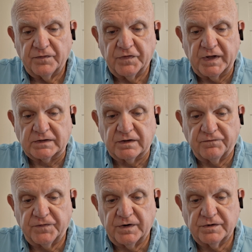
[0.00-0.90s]
that the
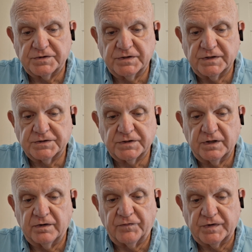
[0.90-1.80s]
fierceness
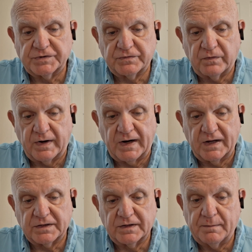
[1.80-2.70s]
of his
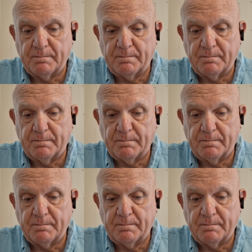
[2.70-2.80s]
wrath